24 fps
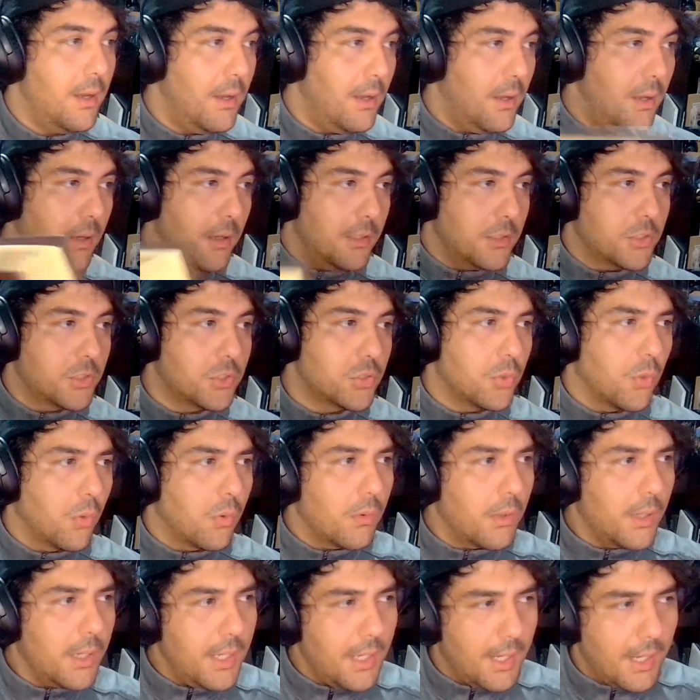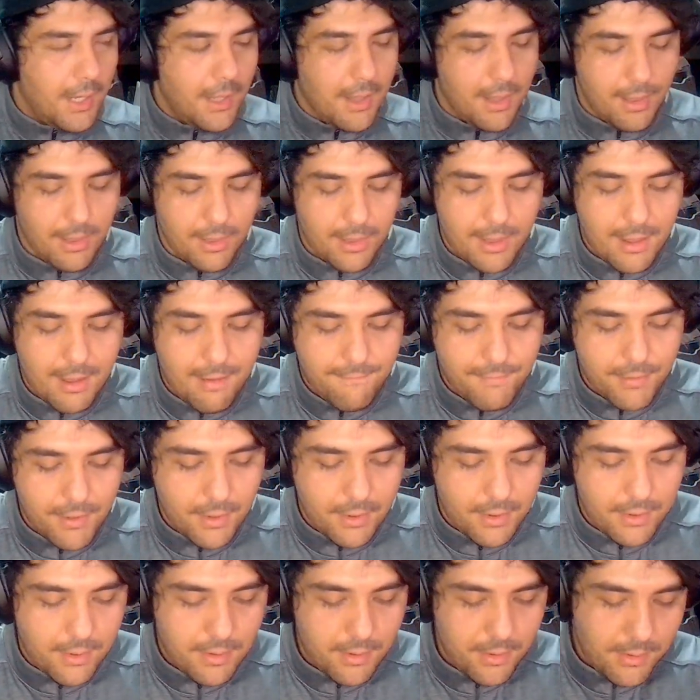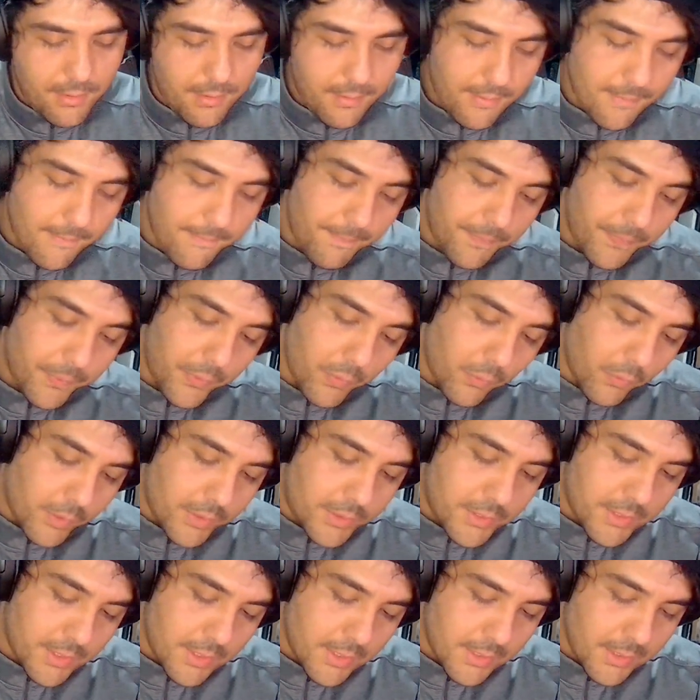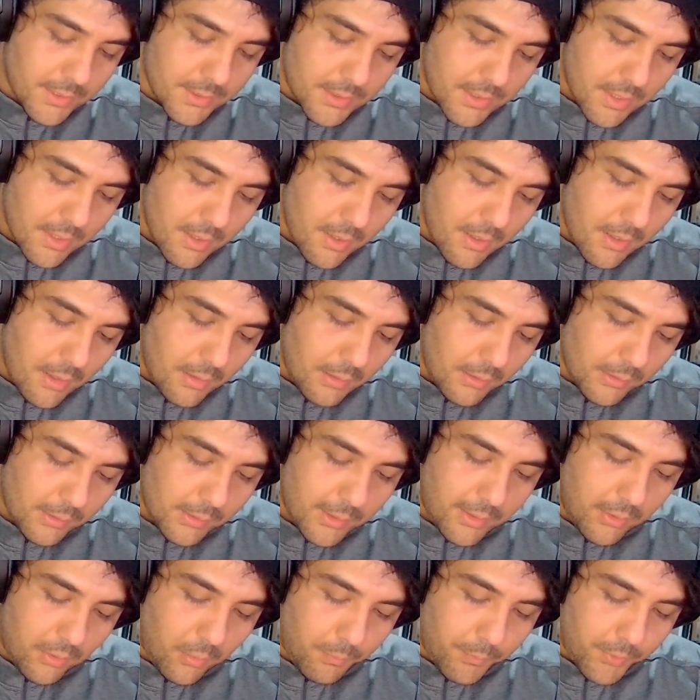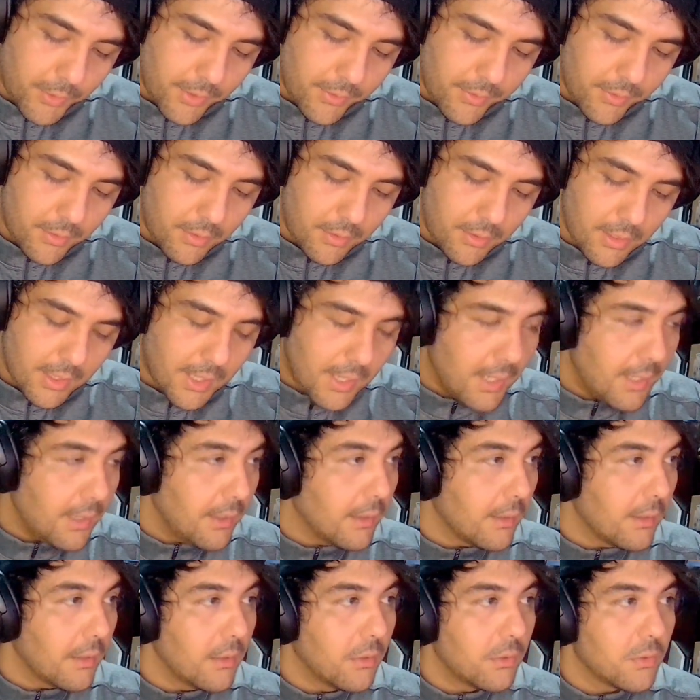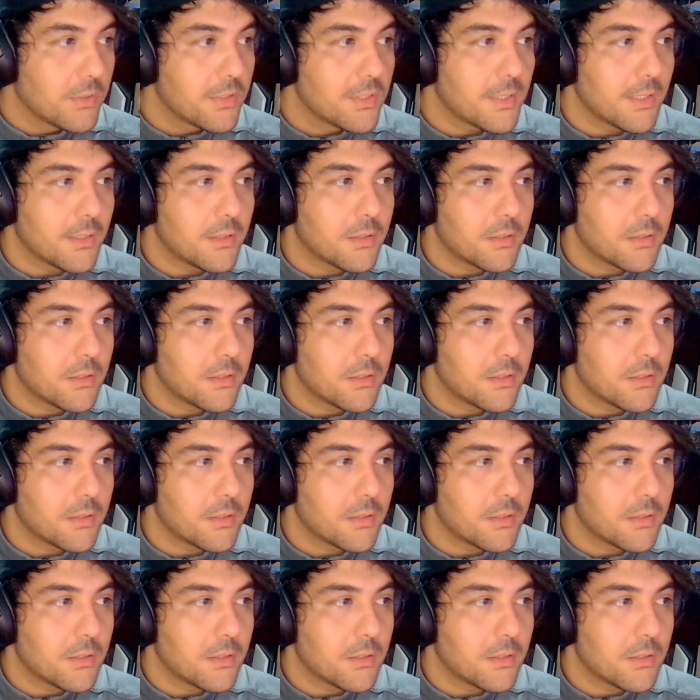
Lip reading: story 11, which is Little Brother and Little Sister.